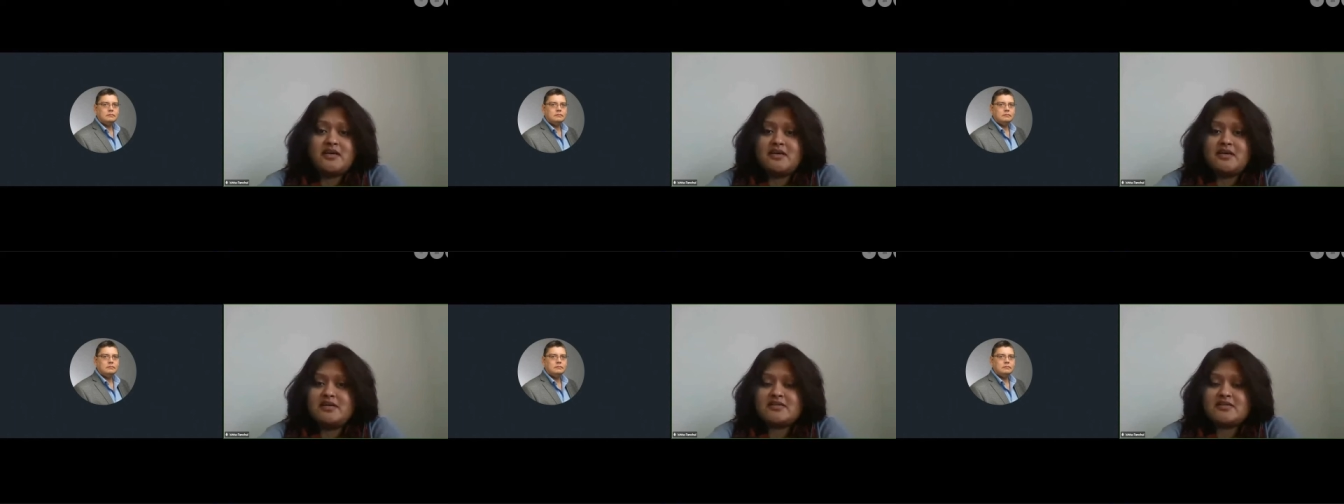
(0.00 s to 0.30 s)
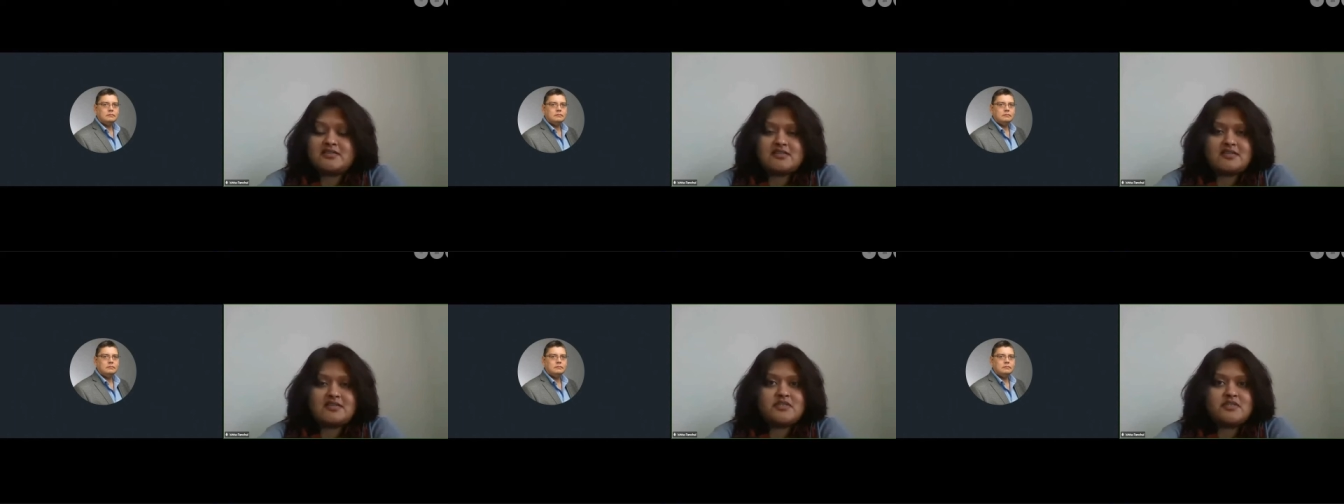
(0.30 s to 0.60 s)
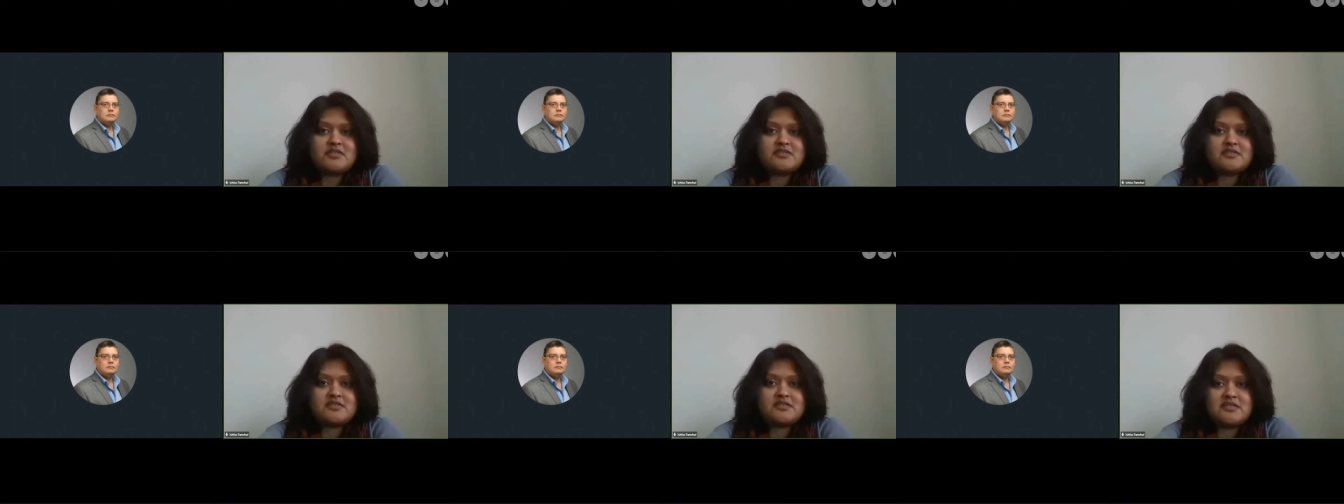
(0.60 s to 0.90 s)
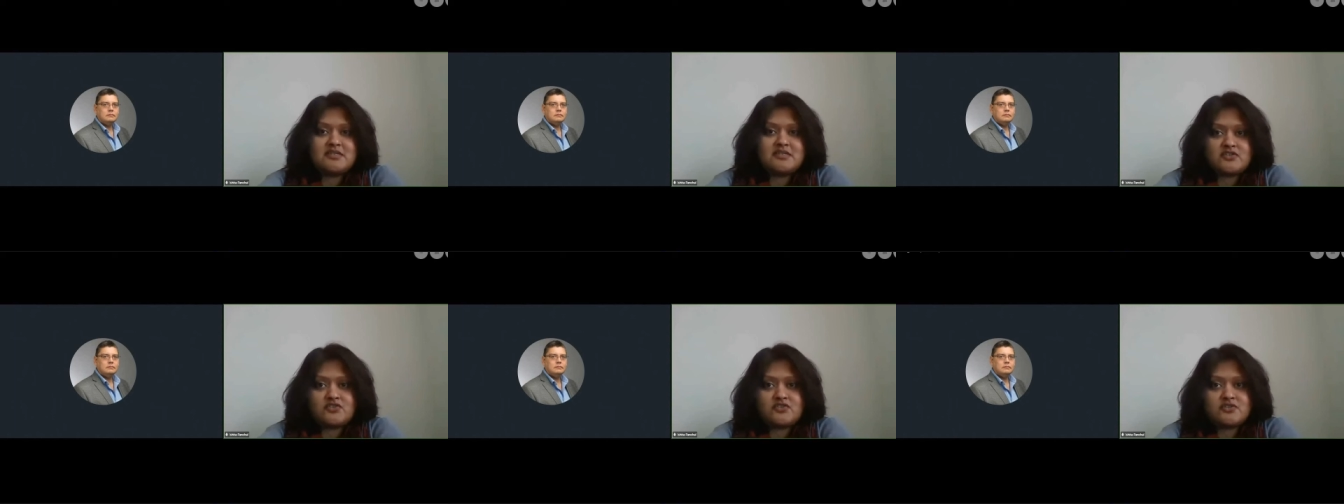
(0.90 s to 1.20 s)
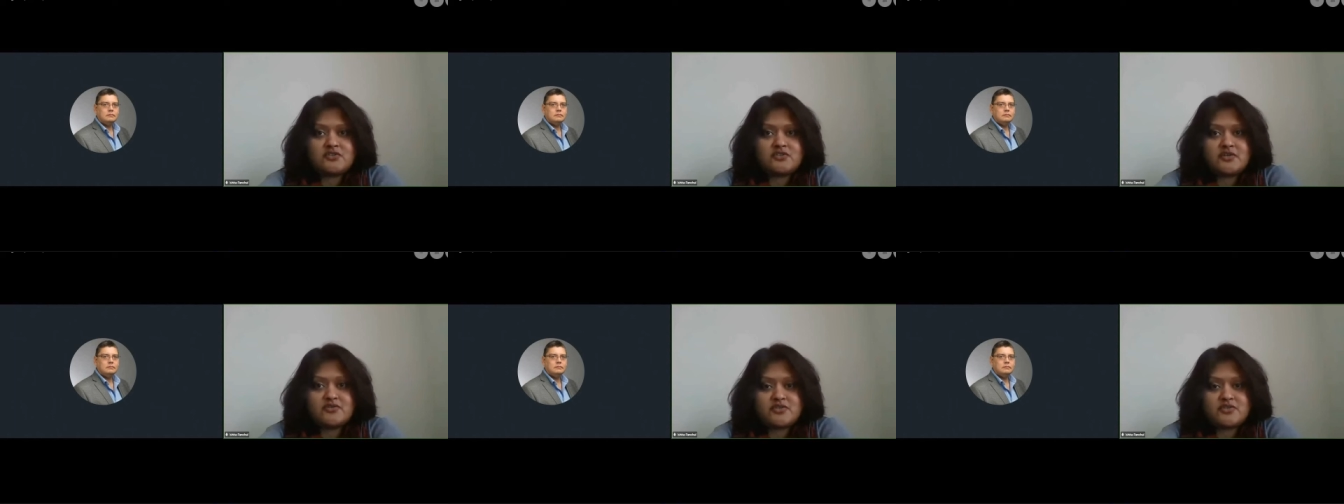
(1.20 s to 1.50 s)
CMHC's National
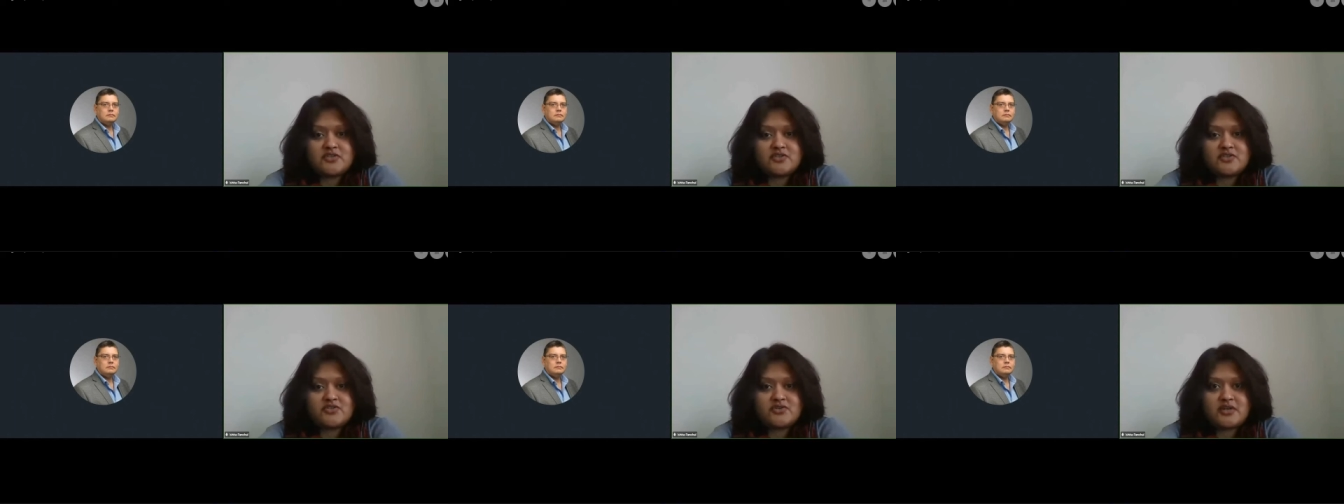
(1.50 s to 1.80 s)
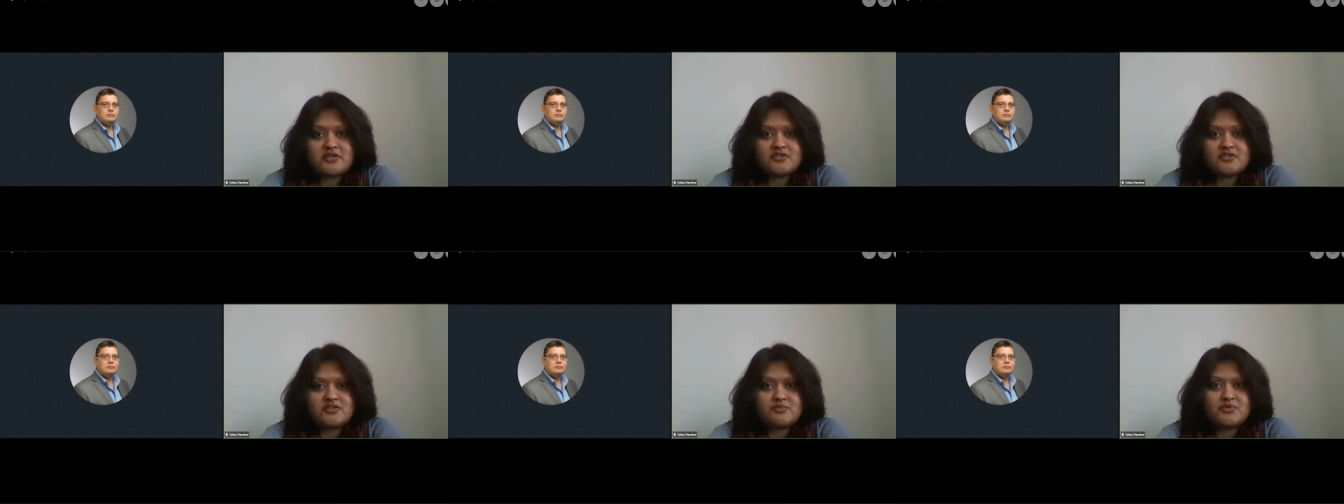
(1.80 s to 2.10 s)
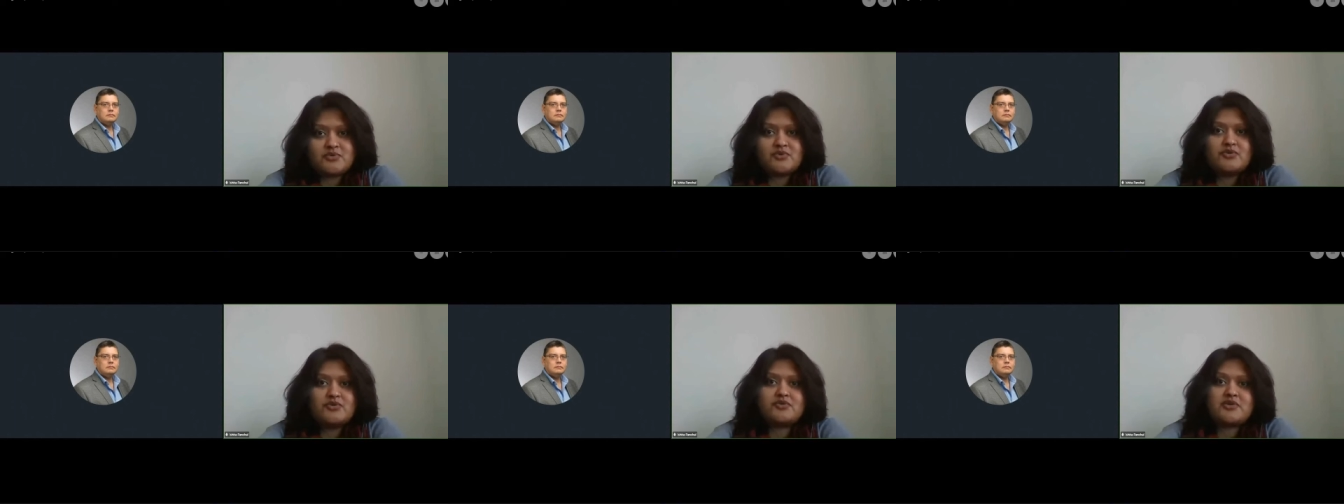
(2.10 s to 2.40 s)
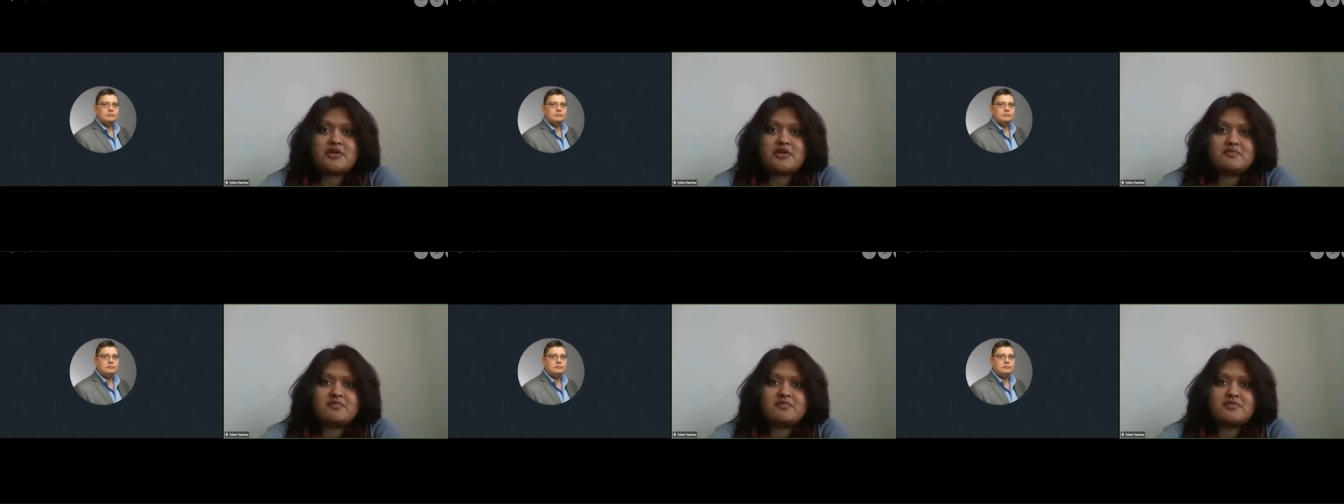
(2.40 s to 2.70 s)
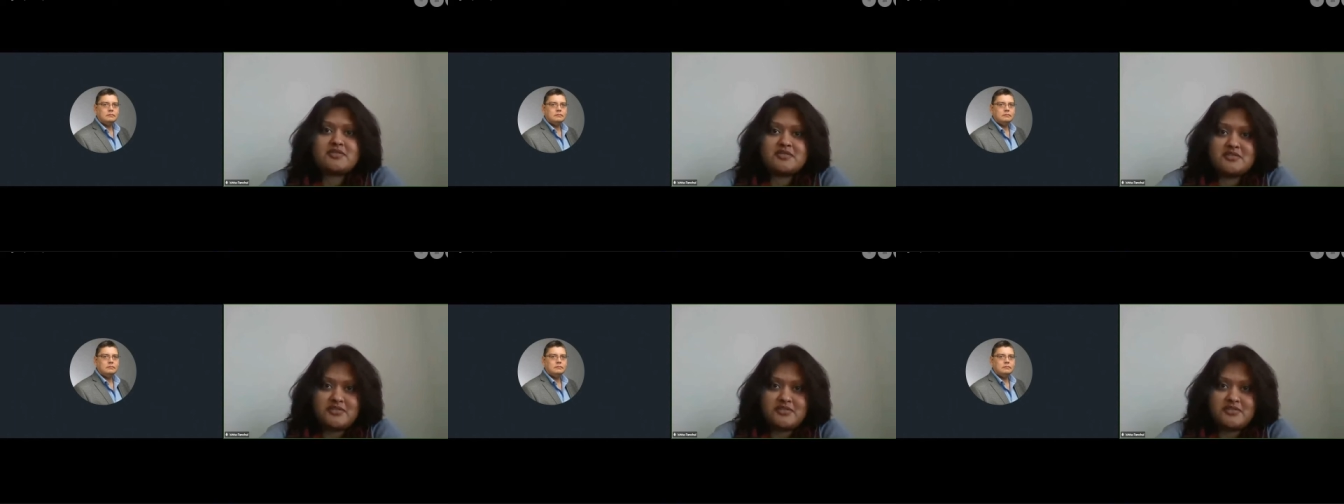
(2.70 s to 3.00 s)
Housing Strategy programs
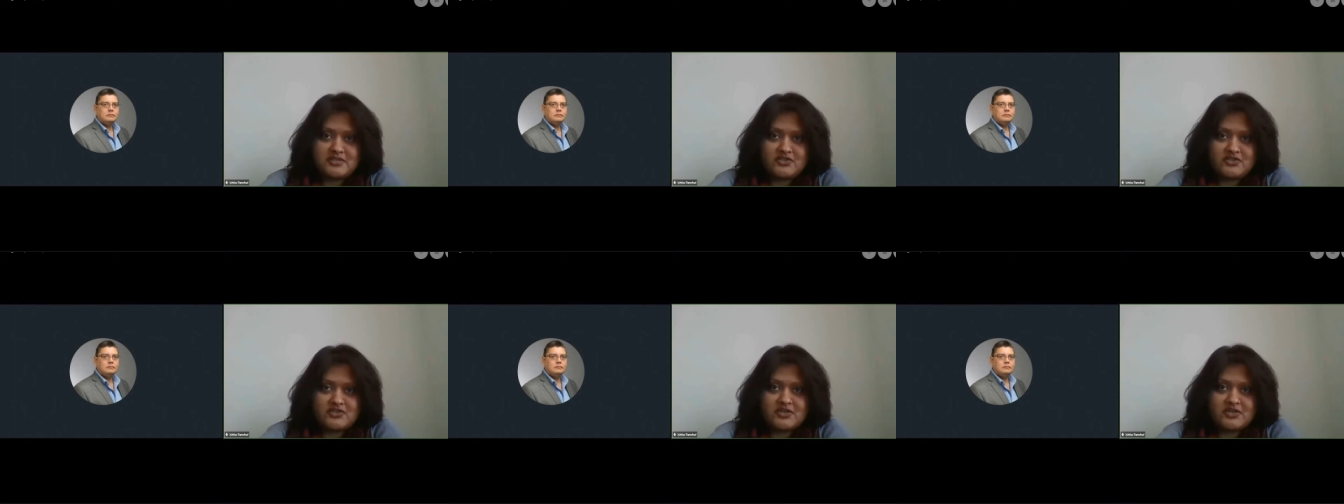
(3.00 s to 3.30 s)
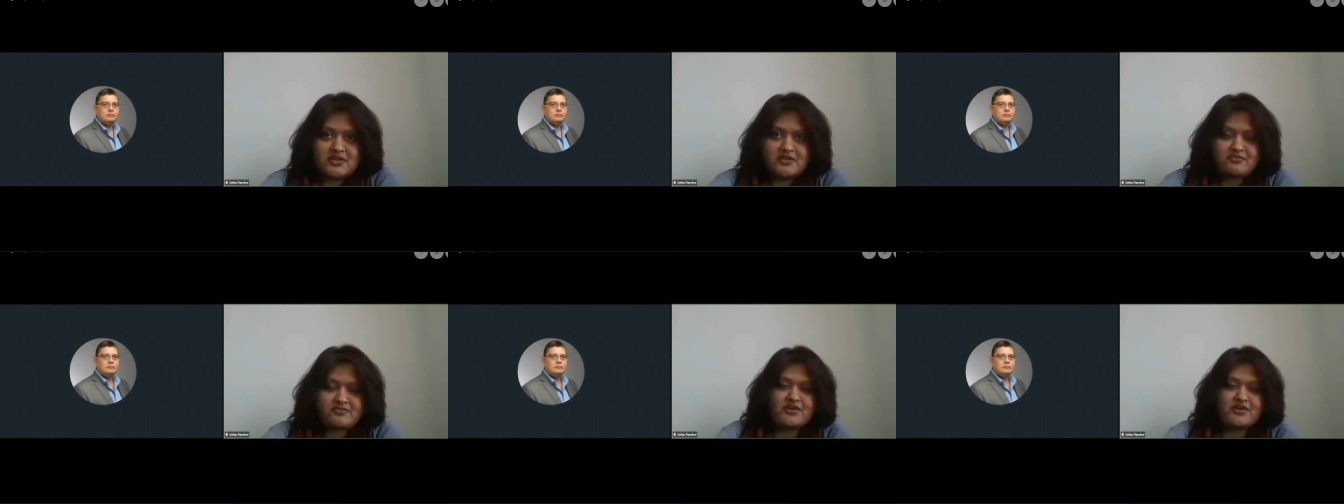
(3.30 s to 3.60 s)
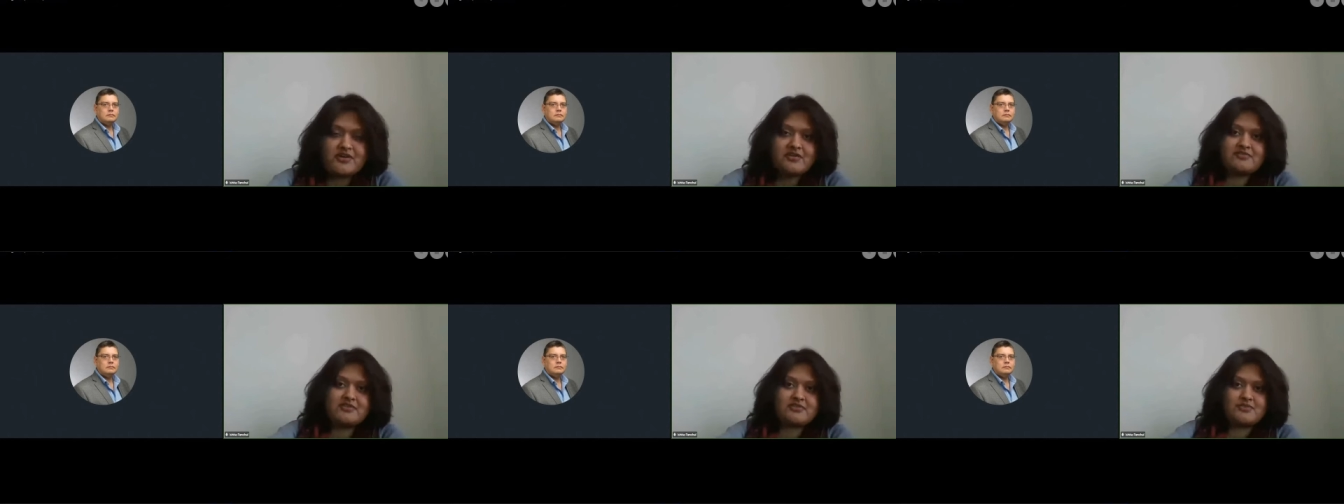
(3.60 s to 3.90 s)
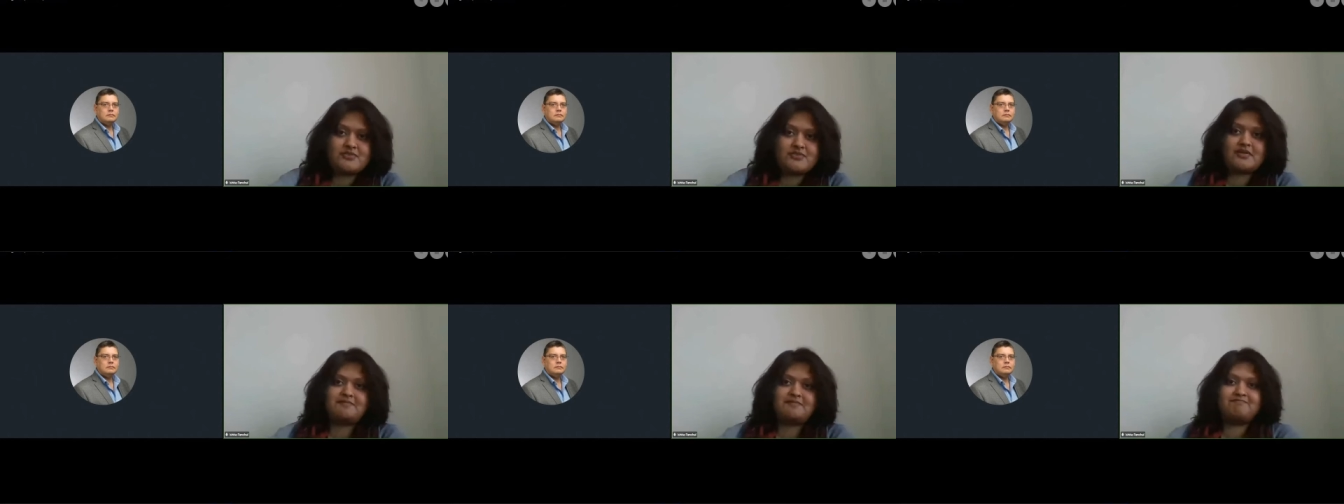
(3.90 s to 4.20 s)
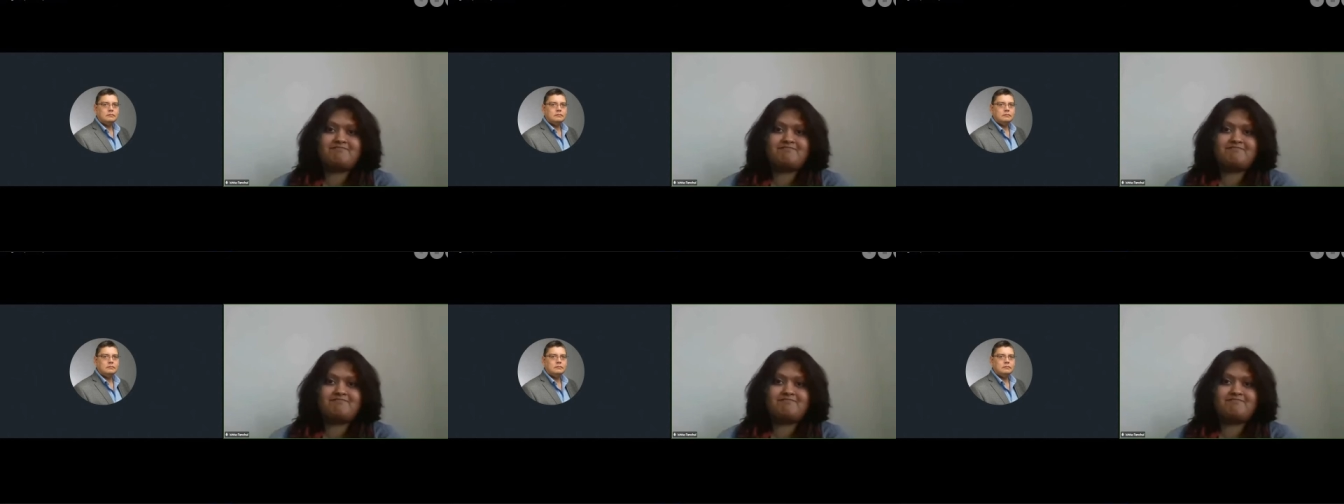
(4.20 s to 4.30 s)
and Section 95 as well.